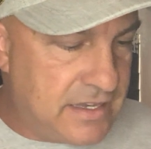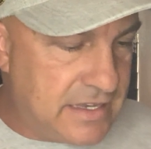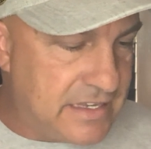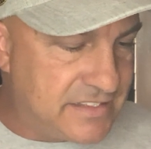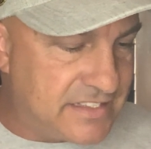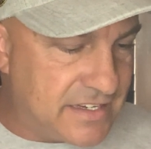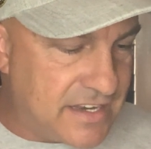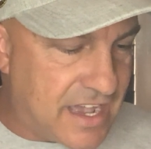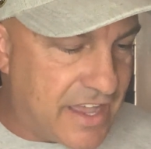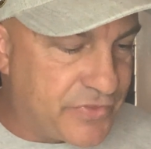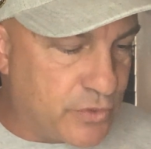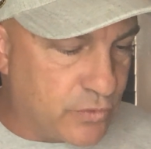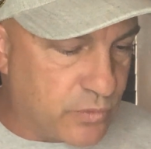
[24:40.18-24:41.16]
Is it
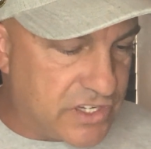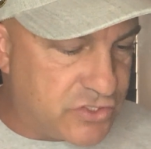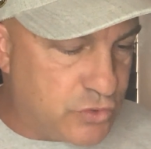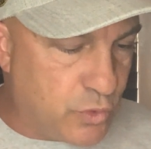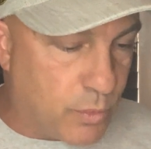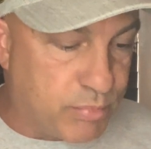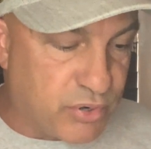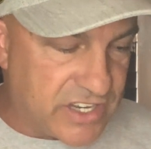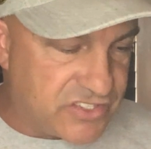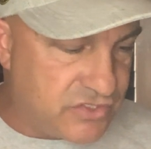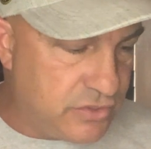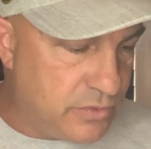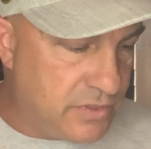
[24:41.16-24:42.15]
not the rich who
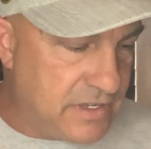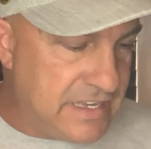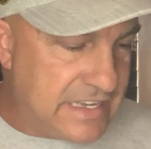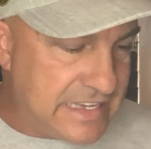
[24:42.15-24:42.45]
oppress you?